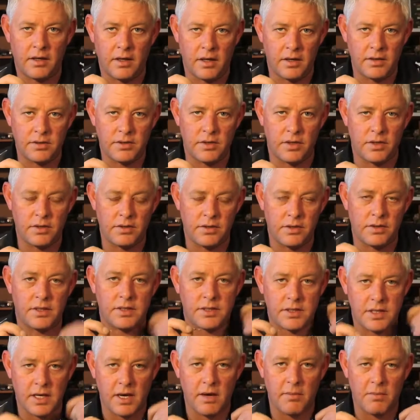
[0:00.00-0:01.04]
goes onto the
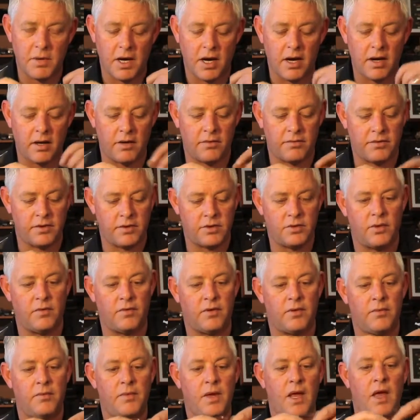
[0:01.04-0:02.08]
same eye of the
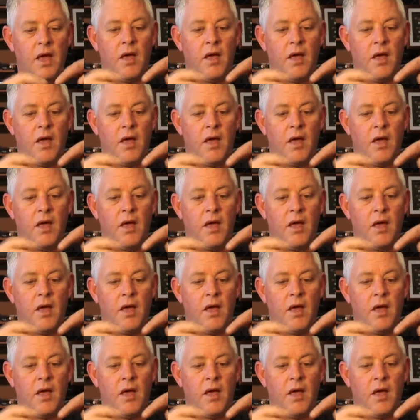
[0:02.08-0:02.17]
swivel.